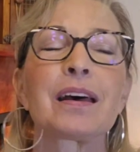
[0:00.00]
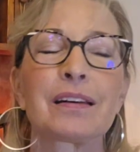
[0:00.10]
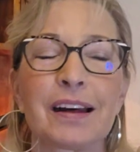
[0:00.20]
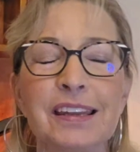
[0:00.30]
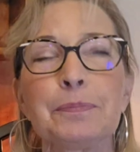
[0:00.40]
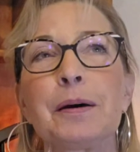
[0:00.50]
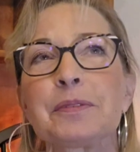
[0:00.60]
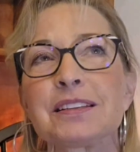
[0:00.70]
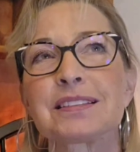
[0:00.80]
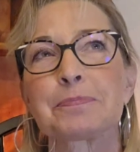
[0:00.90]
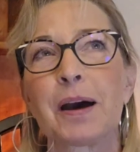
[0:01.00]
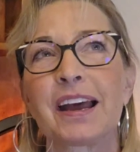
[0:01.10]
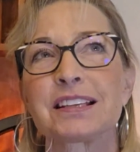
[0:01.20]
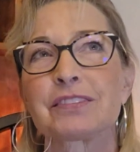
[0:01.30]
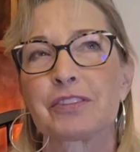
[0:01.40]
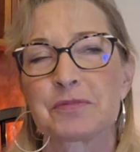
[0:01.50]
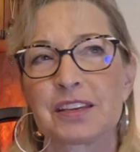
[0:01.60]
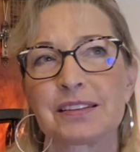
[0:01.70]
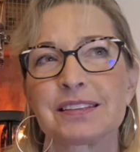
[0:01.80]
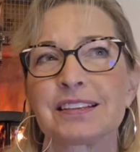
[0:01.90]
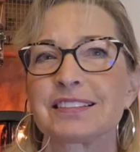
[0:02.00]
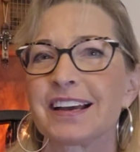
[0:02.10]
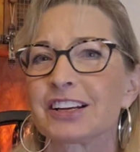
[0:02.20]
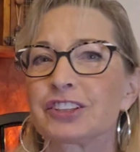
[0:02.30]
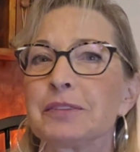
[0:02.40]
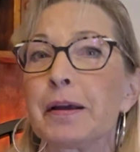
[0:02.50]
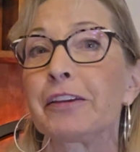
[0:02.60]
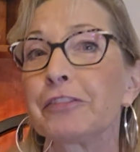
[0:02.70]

Honey pumpkin spice from Scentsy is actually my